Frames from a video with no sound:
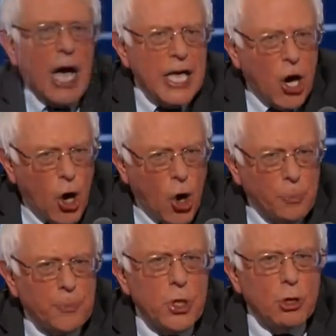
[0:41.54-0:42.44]
I
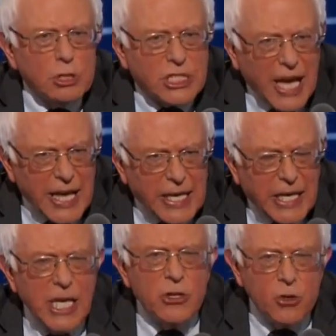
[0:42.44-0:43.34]
hope you
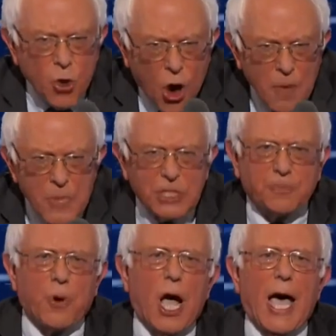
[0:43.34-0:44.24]
take
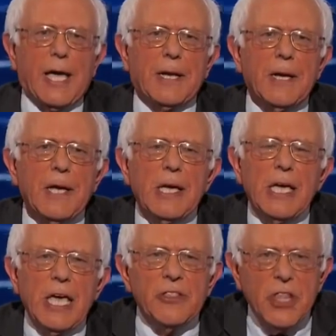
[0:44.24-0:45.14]
enormous pride
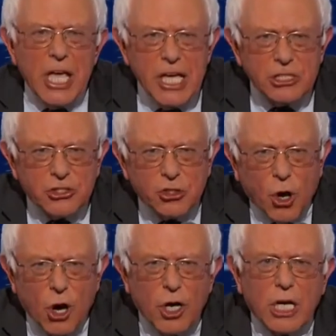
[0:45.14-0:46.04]
in the
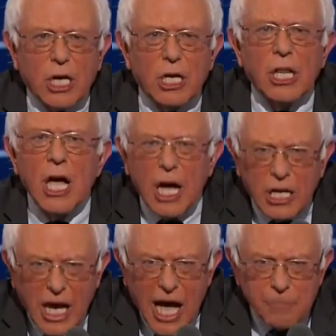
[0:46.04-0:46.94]
historical
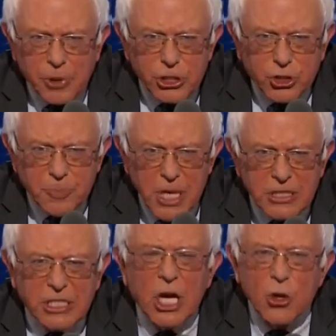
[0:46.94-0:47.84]

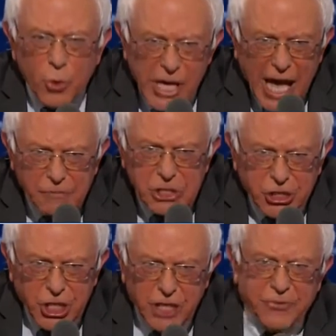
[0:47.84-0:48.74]
accomplishments we have
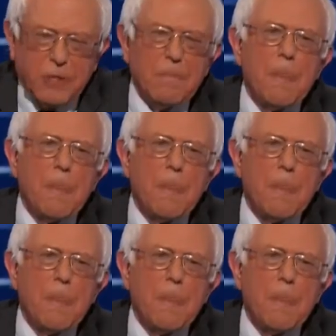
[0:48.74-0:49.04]
achieved.